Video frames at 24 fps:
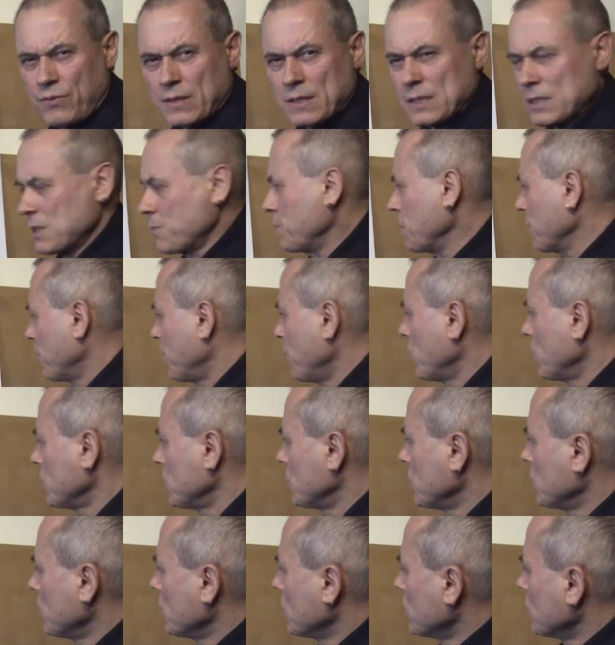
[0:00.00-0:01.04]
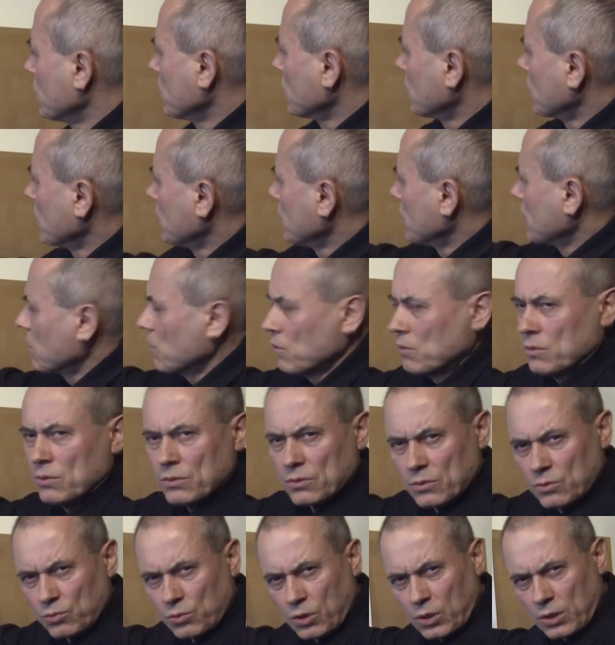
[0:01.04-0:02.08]
first before you're going
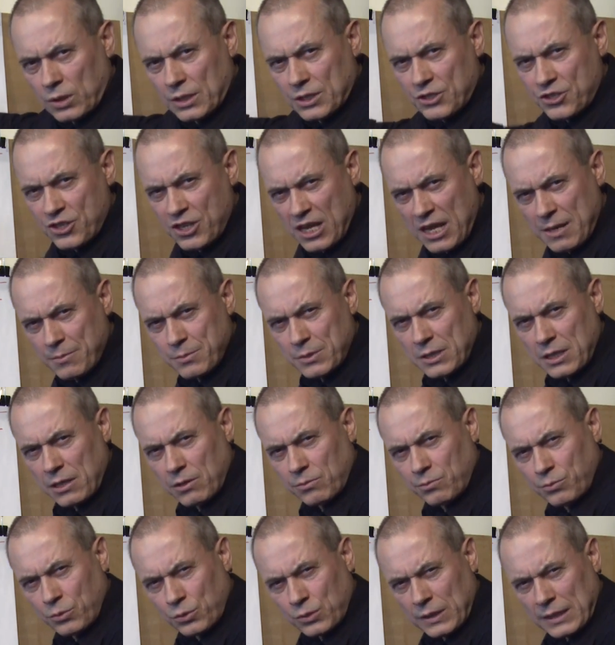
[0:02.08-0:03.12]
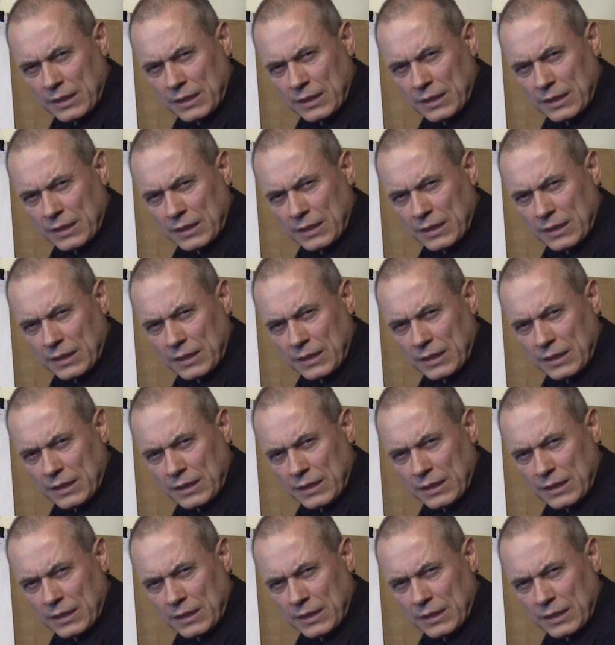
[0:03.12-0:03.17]
to work the shapes out more